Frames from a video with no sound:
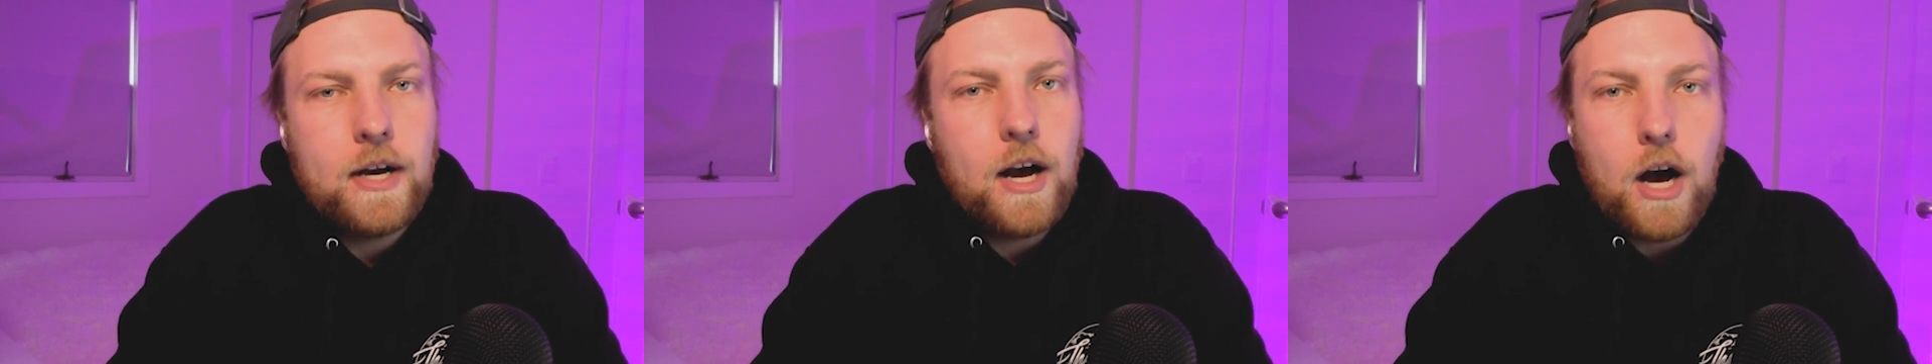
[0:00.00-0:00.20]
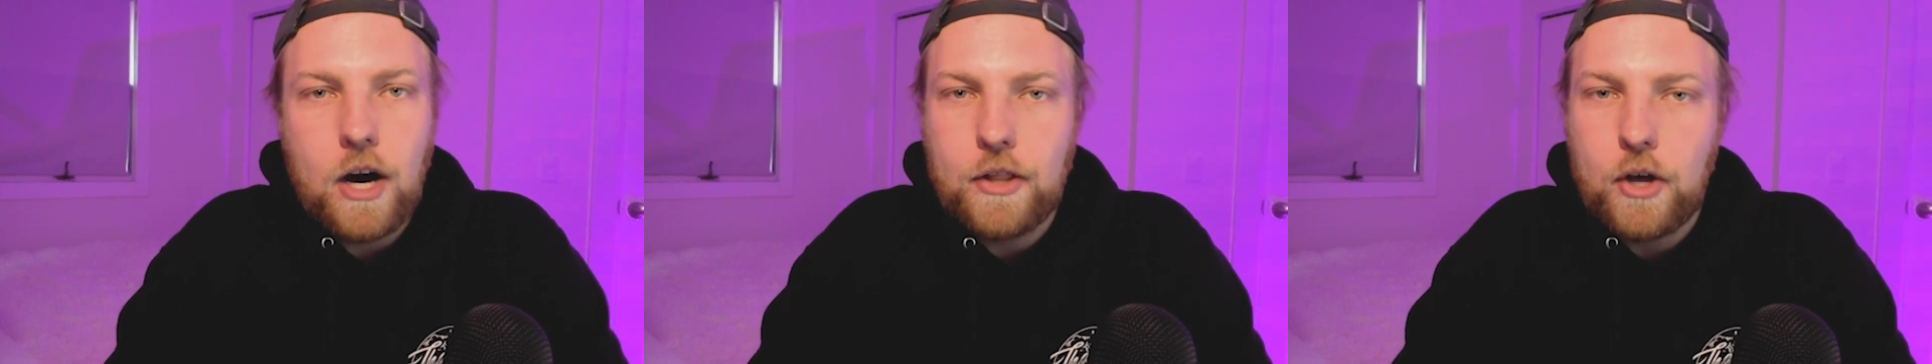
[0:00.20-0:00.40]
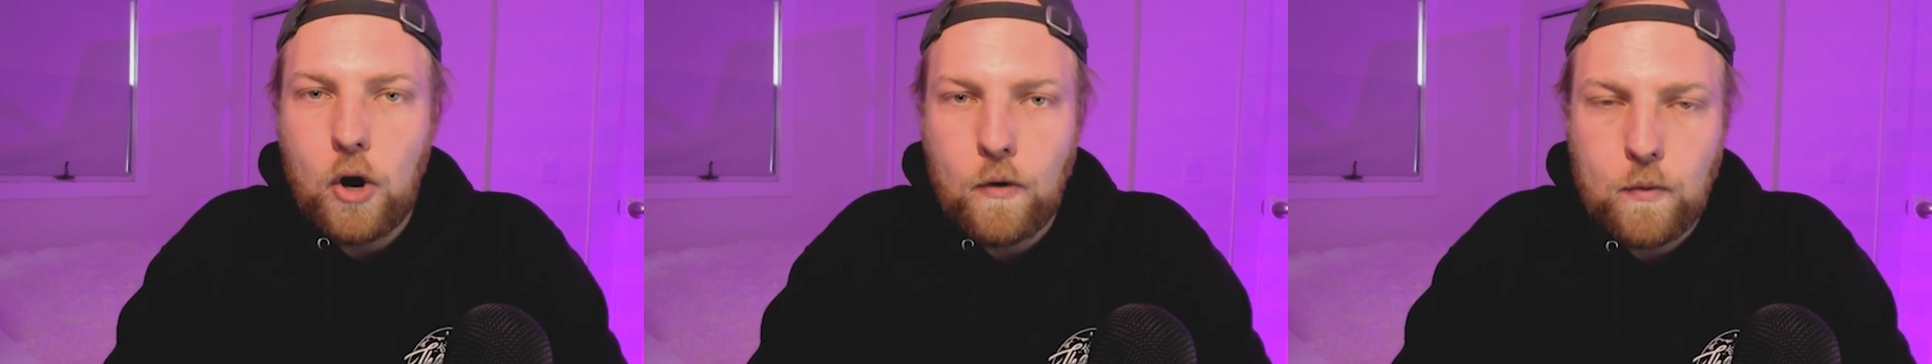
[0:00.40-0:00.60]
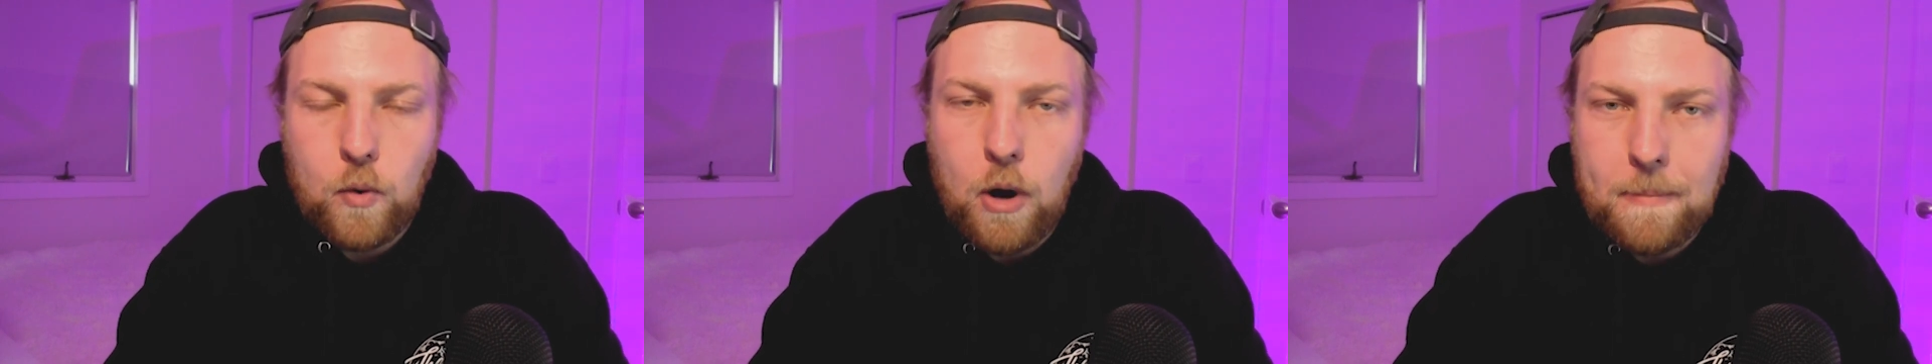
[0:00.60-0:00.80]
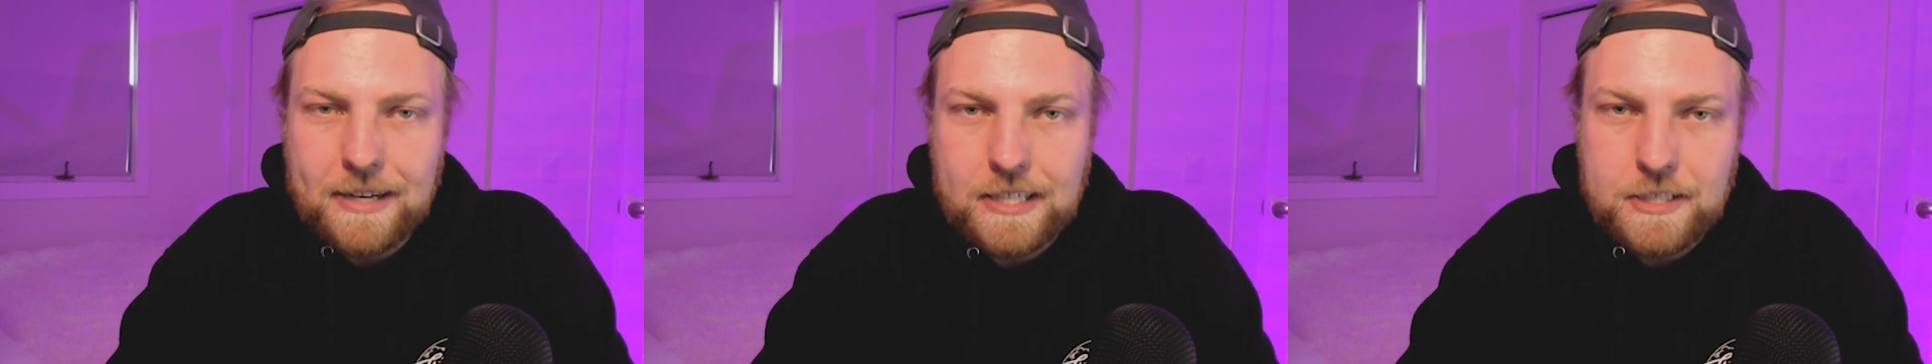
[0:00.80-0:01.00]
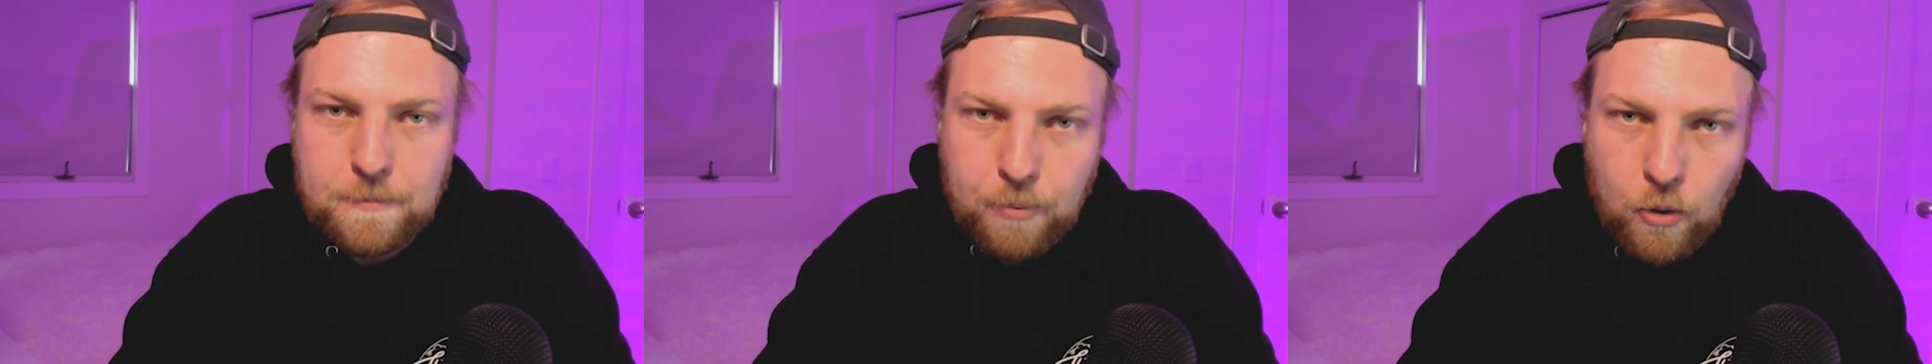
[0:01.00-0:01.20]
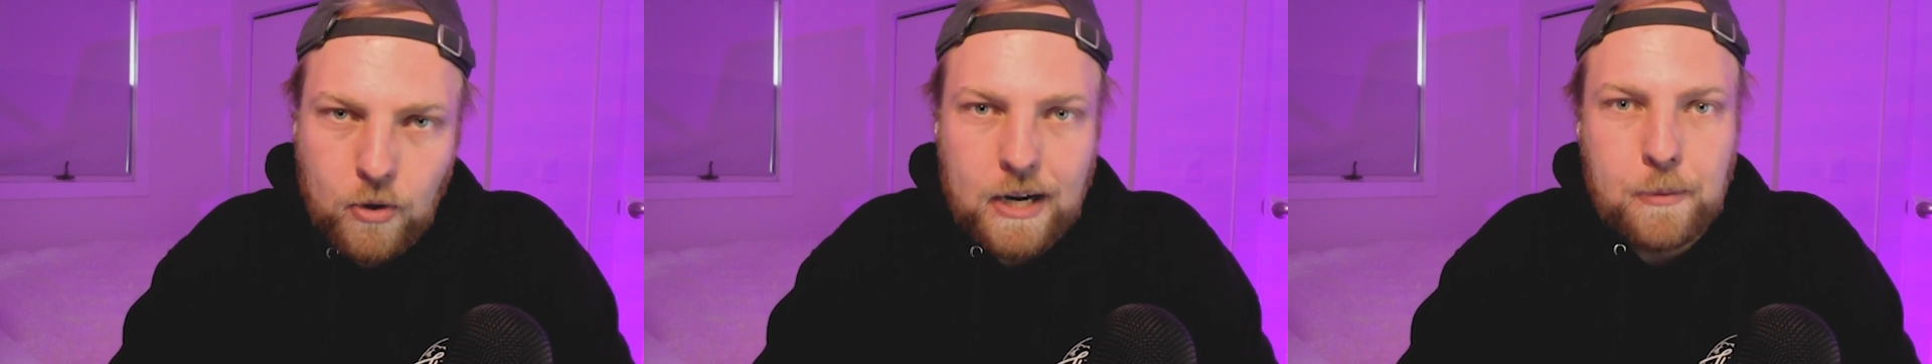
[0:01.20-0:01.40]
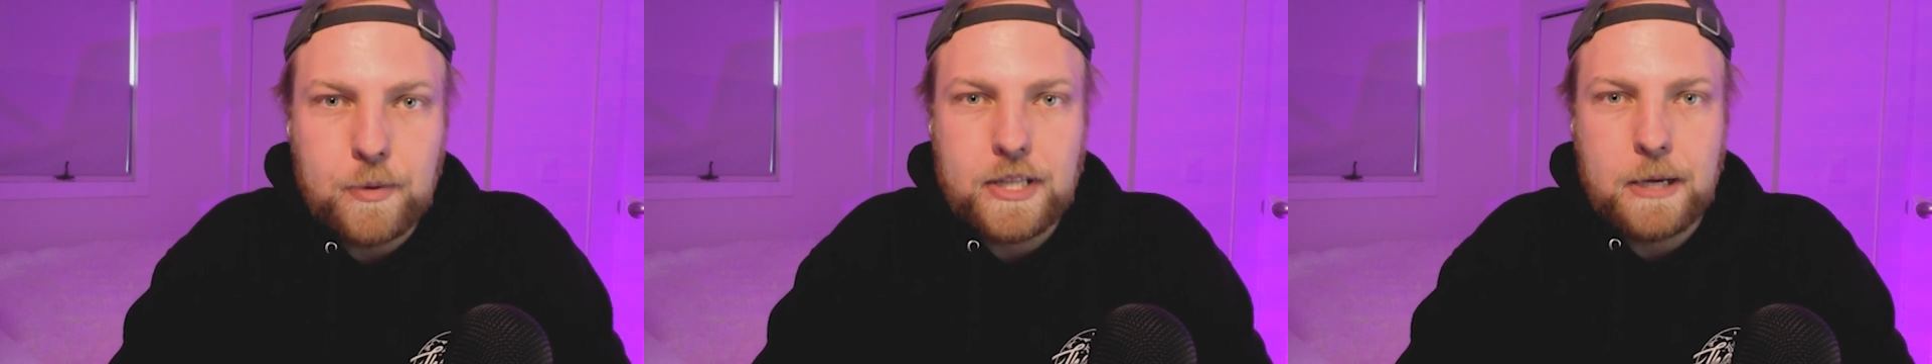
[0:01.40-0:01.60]
all the overwhelming support.
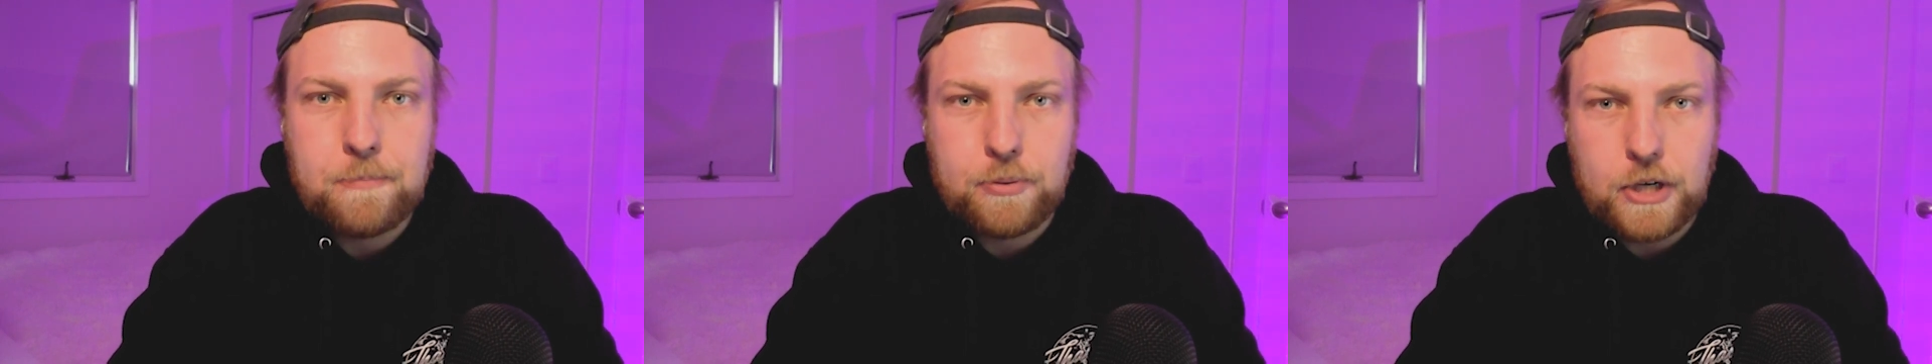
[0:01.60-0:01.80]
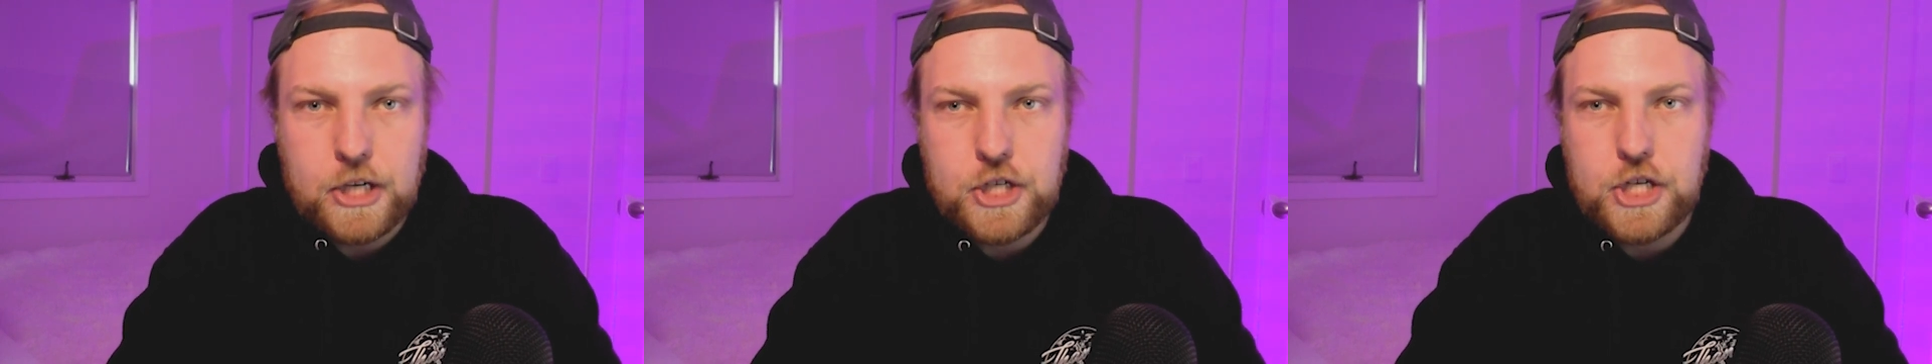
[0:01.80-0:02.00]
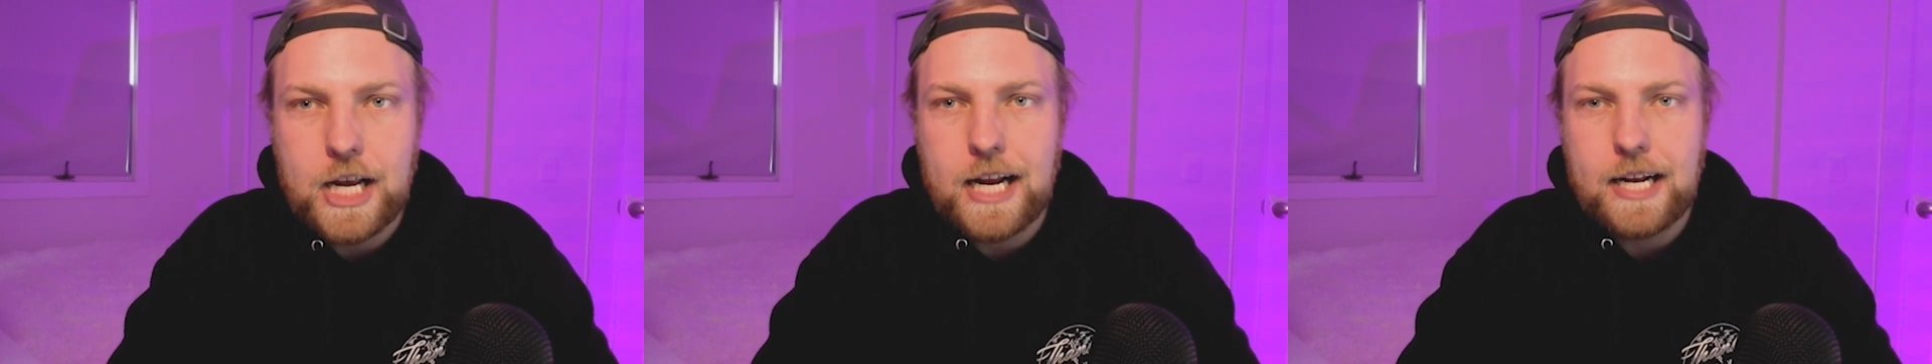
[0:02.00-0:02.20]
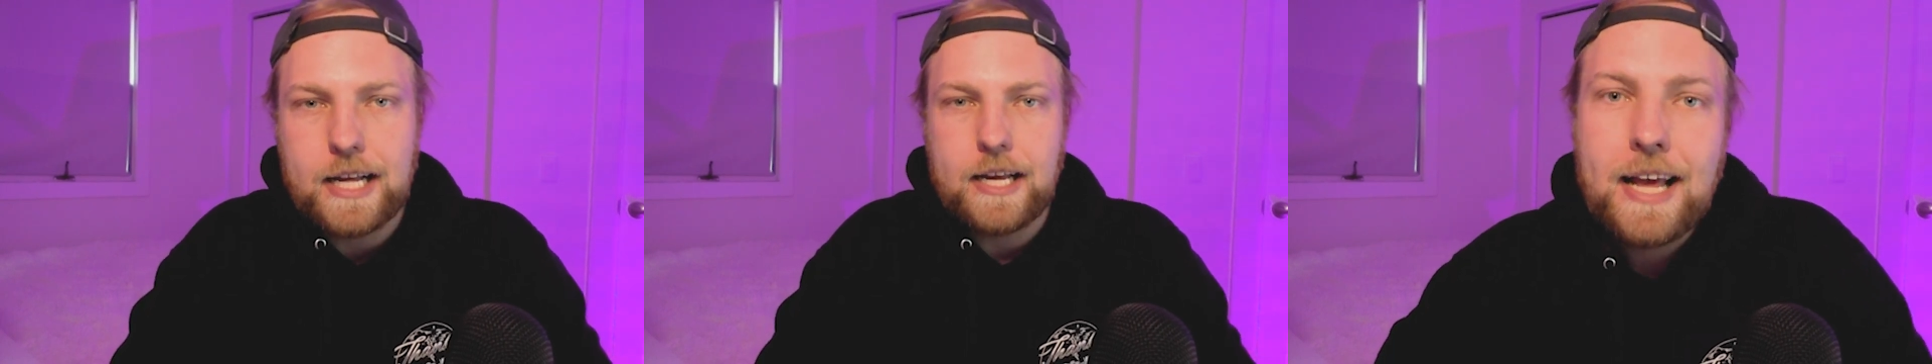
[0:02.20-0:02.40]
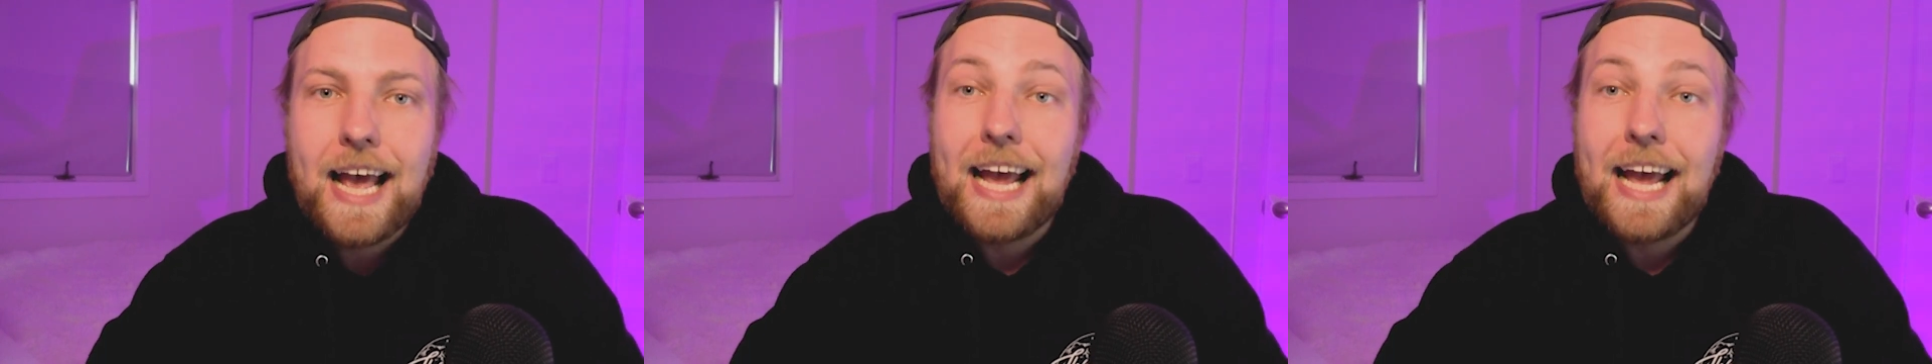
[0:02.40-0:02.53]
I really appreciate it.